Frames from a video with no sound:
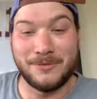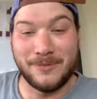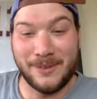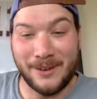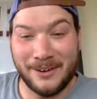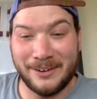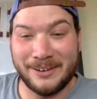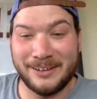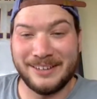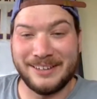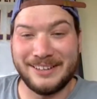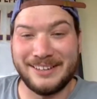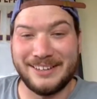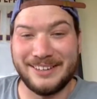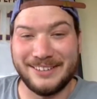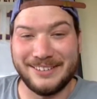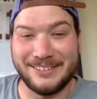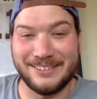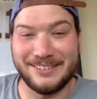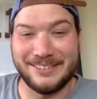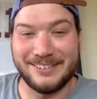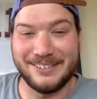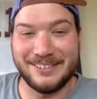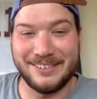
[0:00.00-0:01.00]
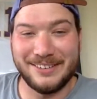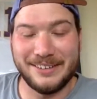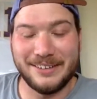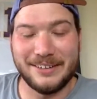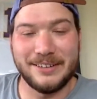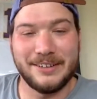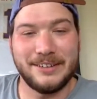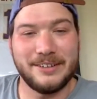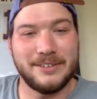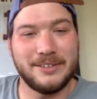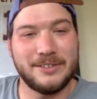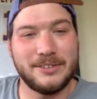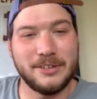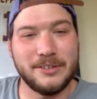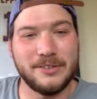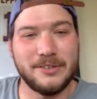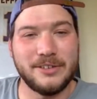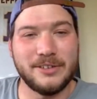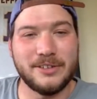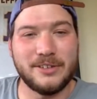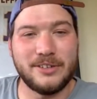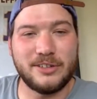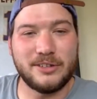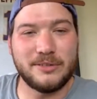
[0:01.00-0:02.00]
funny, dude. The so yeah.
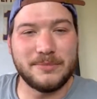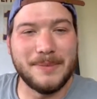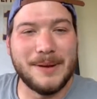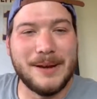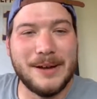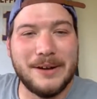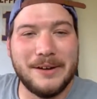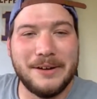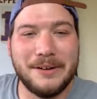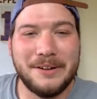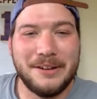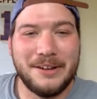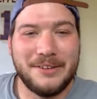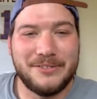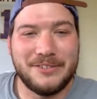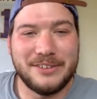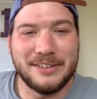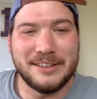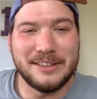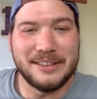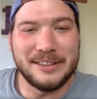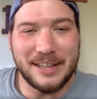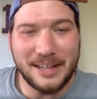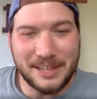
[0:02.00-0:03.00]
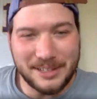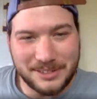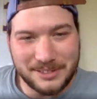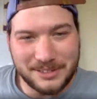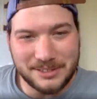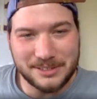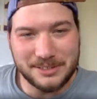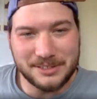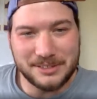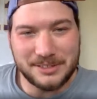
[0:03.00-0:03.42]
the smell of a lesser